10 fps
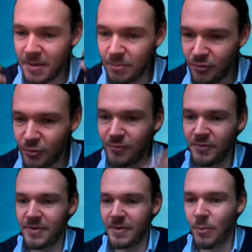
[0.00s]

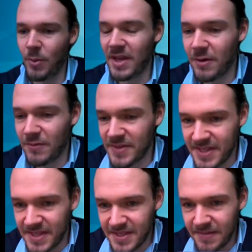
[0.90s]
approved way of
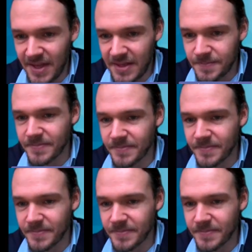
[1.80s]
assessing that.